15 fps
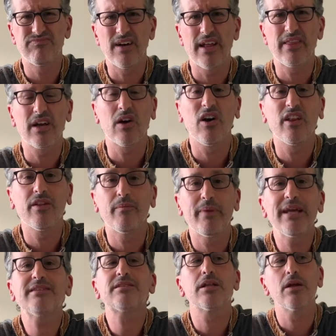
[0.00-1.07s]
think
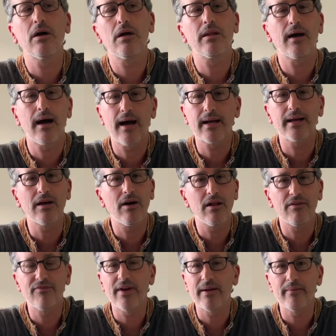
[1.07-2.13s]
basically all the Hockey Hall
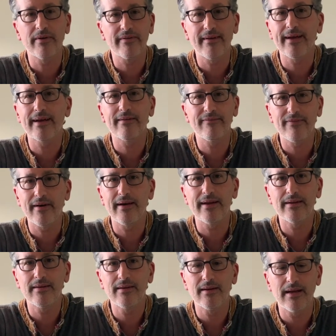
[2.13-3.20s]
of Famers that I could find.